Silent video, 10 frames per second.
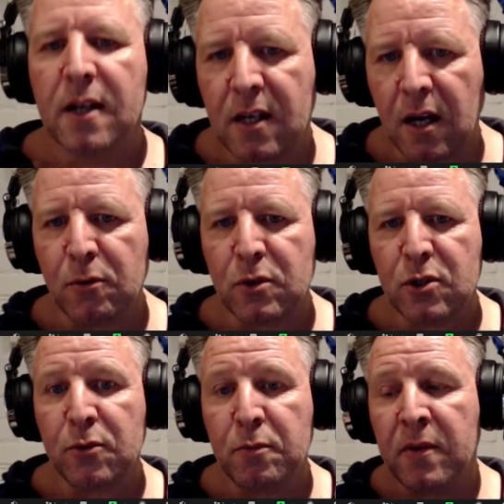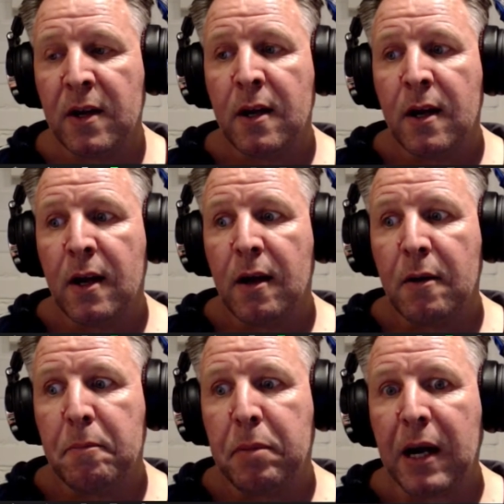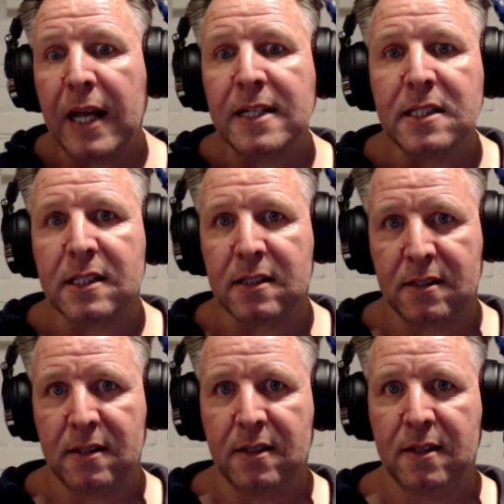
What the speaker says: Go to places.